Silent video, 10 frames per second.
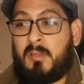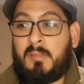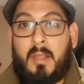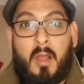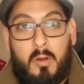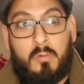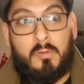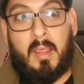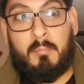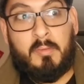I was like, oh
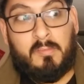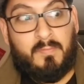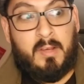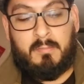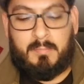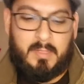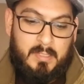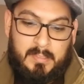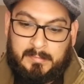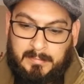damn, it's Venom.
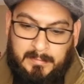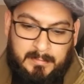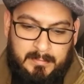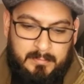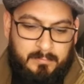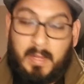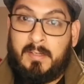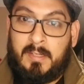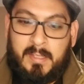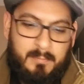
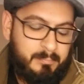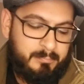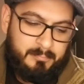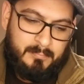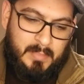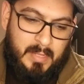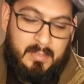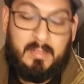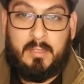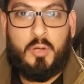Finally.
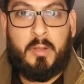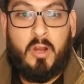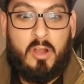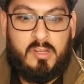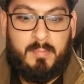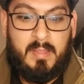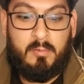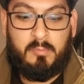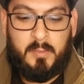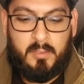And when Carnage came out,
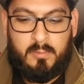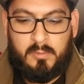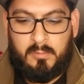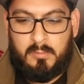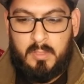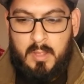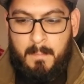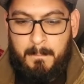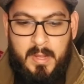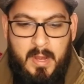that was pretty cool too.
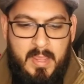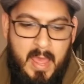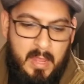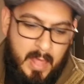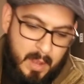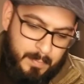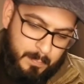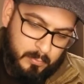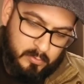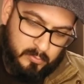But yeah, a lot of
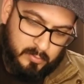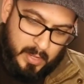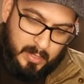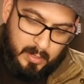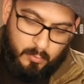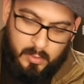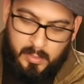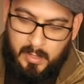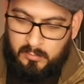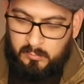people just
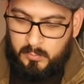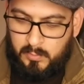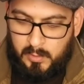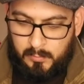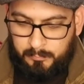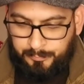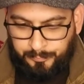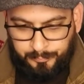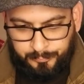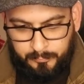really hate this movie though.
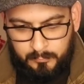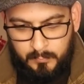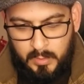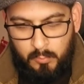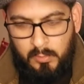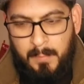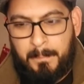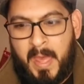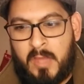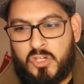Really
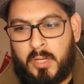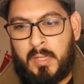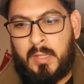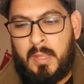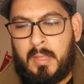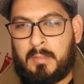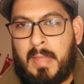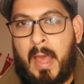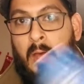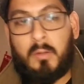bash on it.
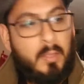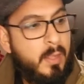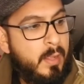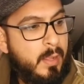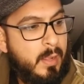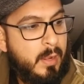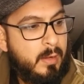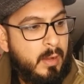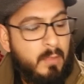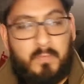Now,
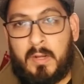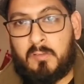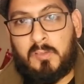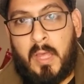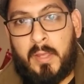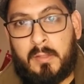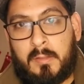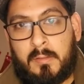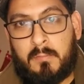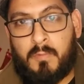I finally saw it
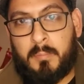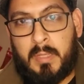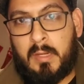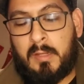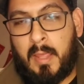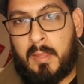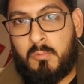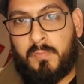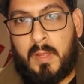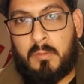from beginning to
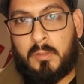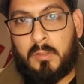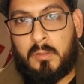end without,